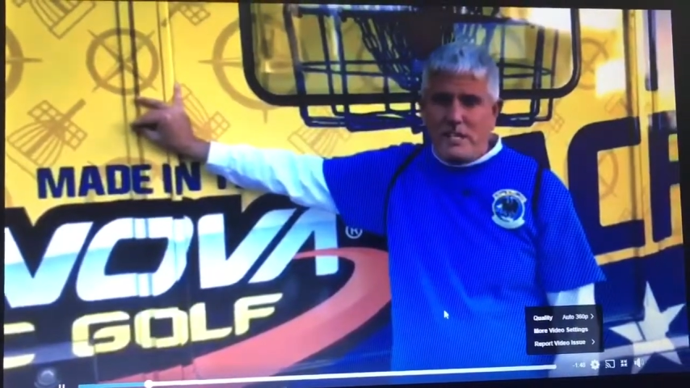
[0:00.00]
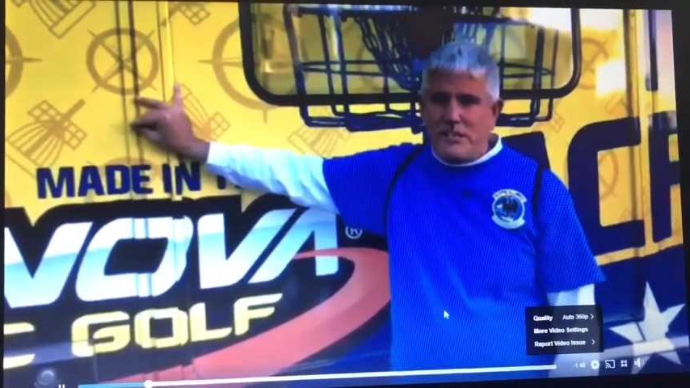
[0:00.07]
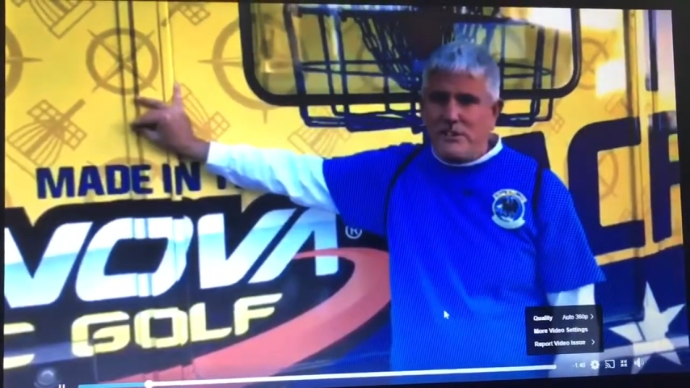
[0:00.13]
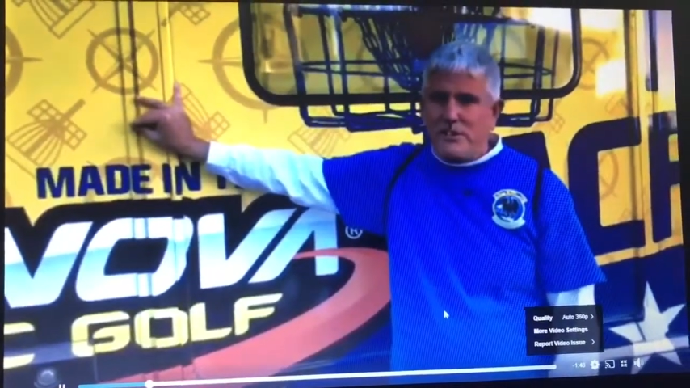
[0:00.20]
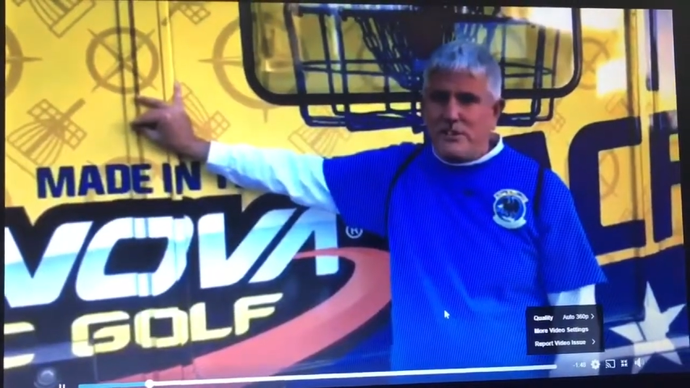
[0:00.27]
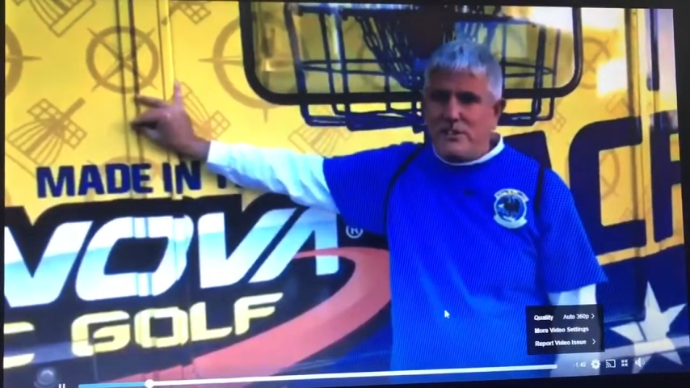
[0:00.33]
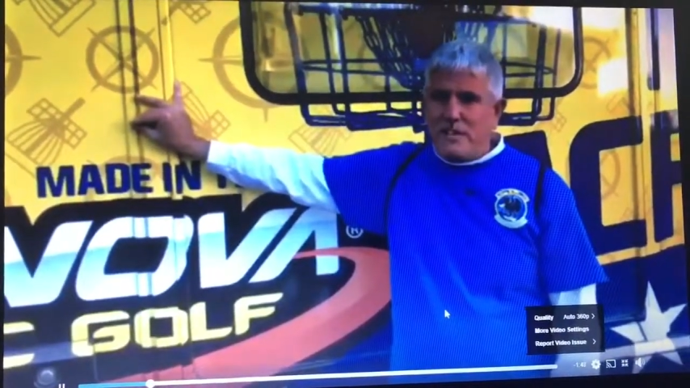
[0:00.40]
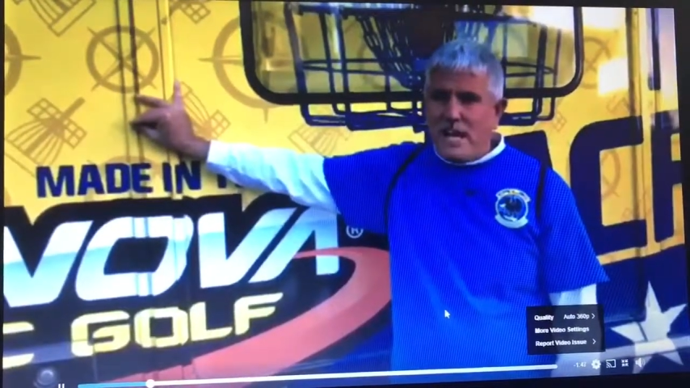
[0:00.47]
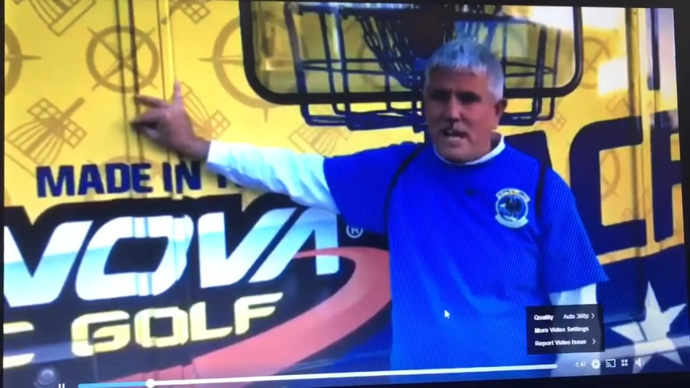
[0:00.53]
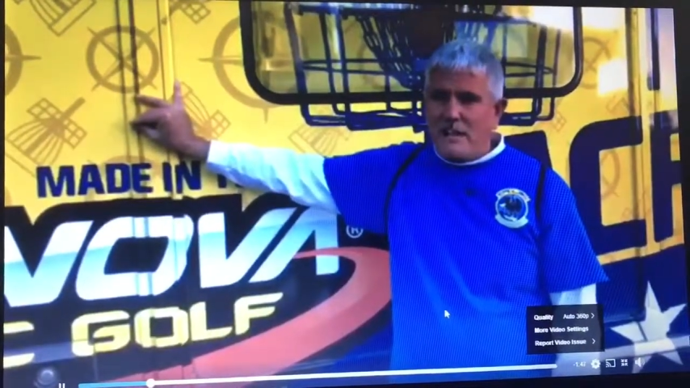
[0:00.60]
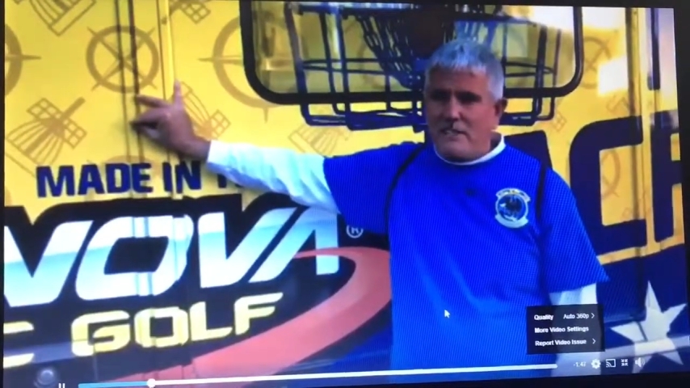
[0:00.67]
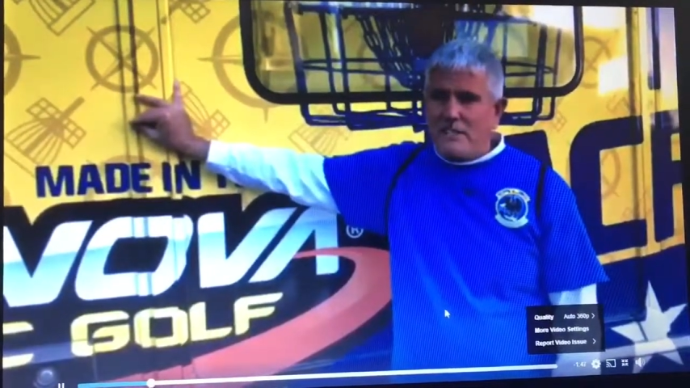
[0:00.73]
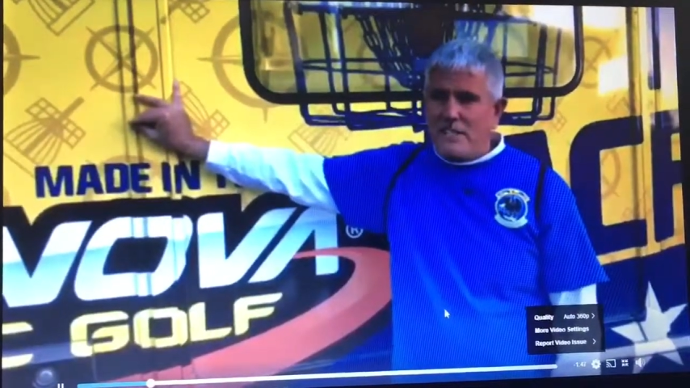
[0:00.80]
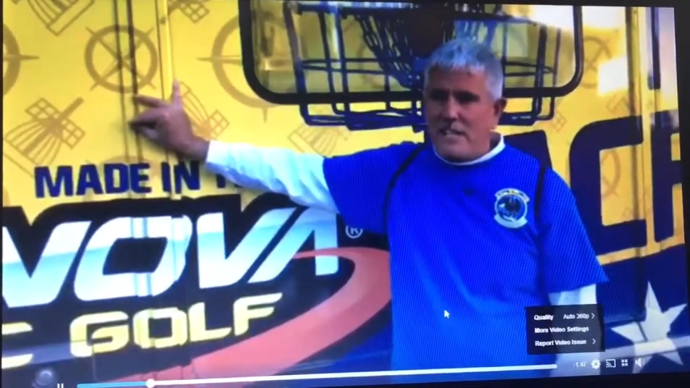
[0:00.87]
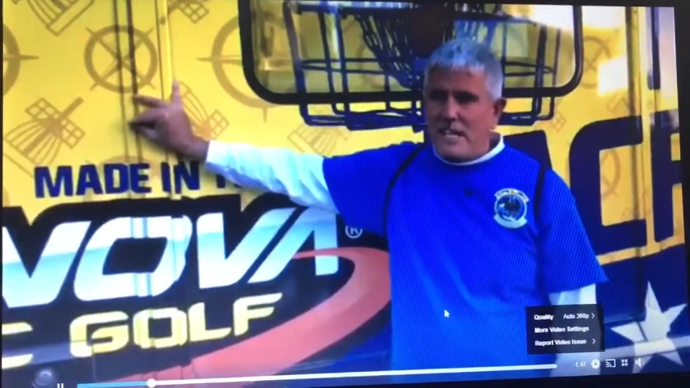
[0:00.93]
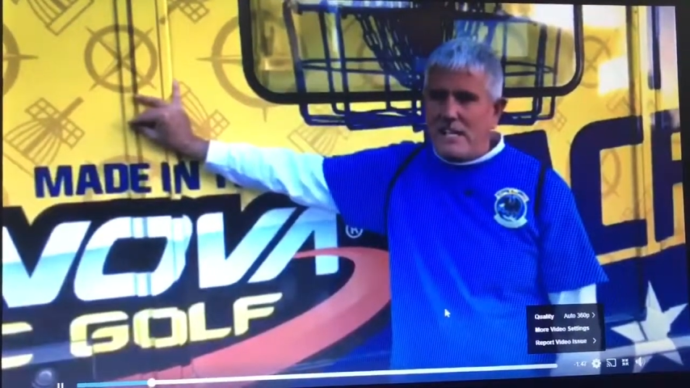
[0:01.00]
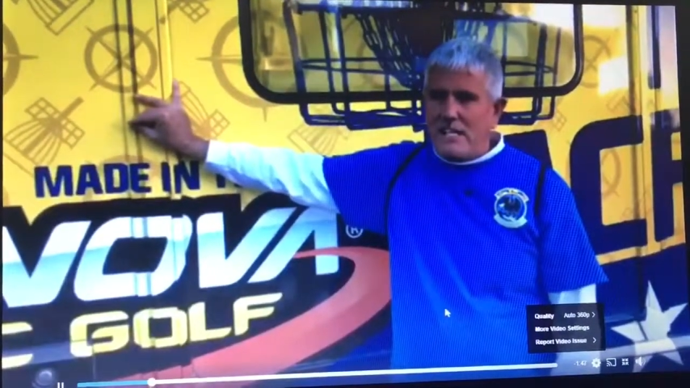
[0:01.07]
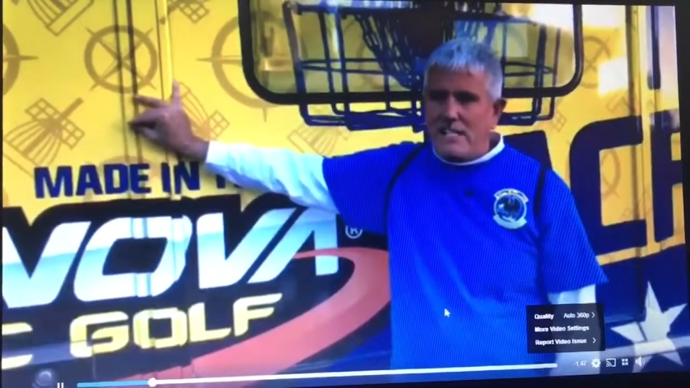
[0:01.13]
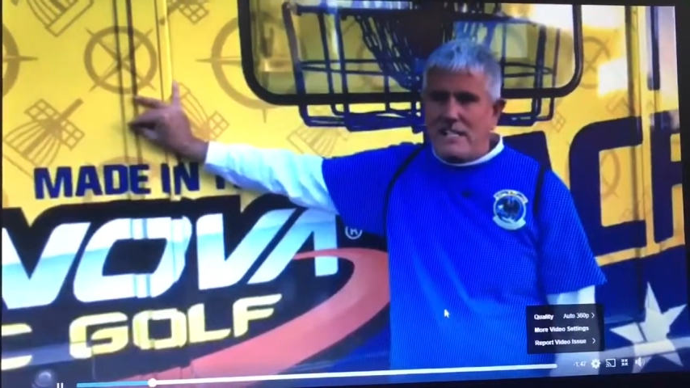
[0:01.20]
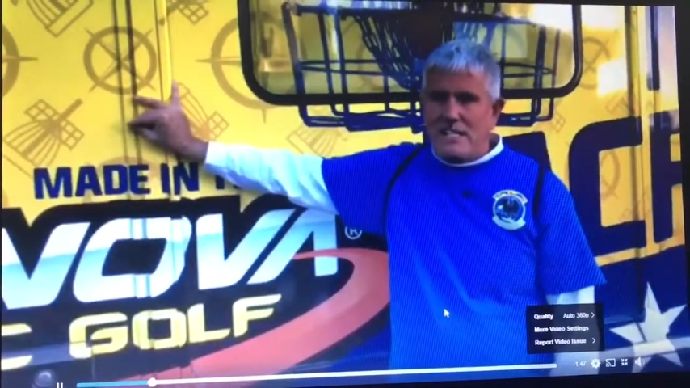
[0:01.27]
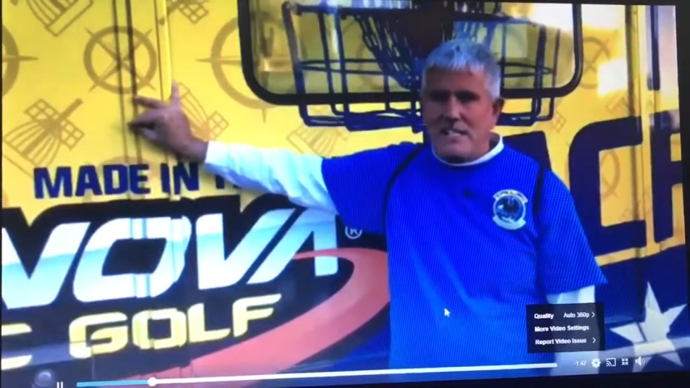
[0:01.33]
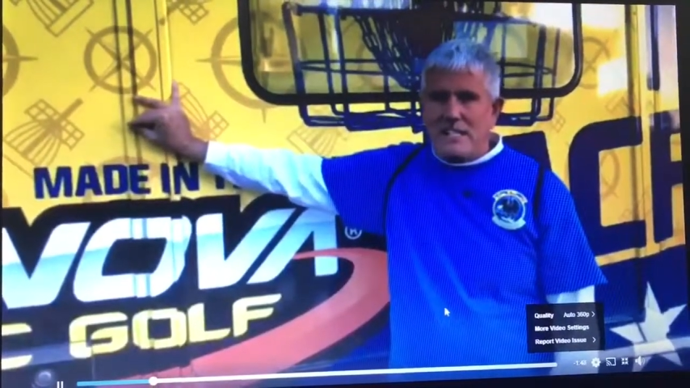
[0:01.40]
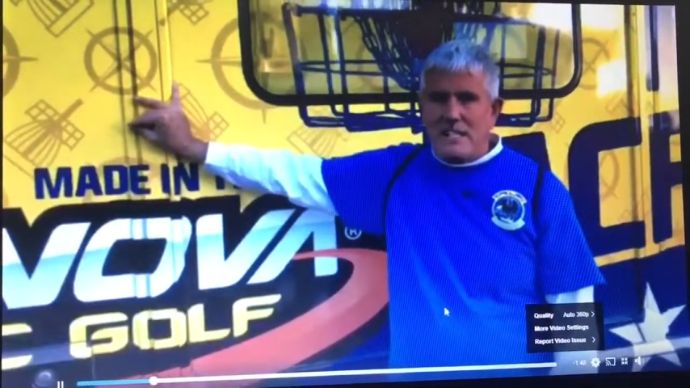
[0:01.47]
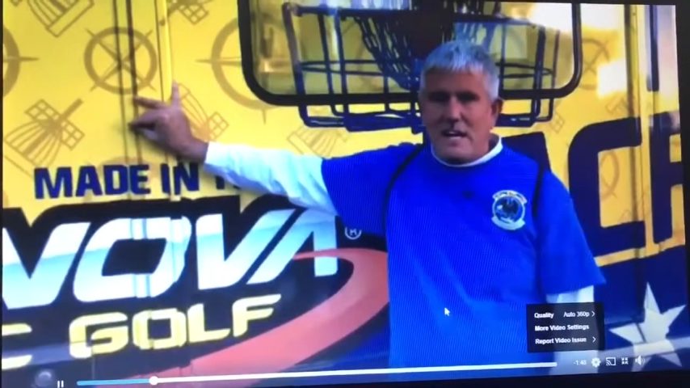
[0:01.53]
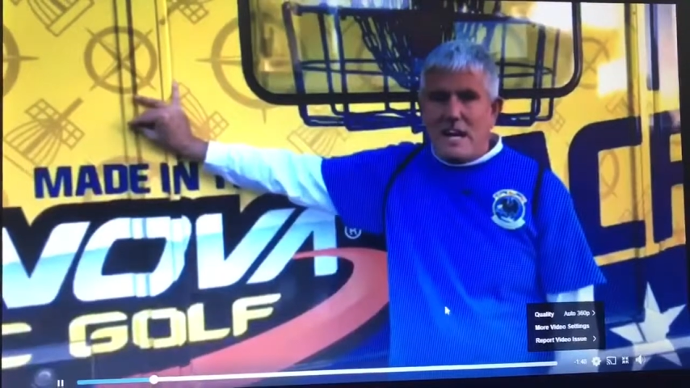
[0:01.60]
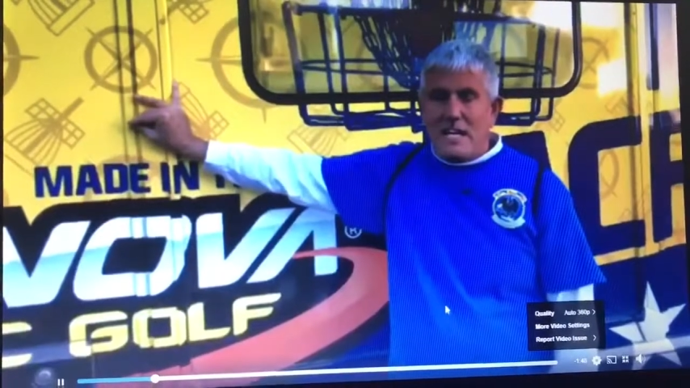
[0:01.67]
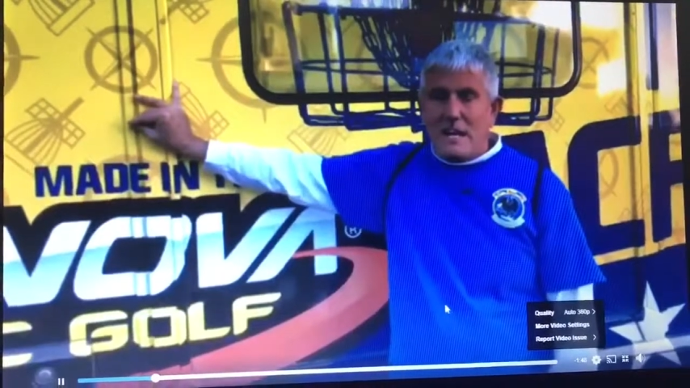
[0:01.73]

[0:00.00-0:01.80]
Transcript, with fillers: It turned out that uh,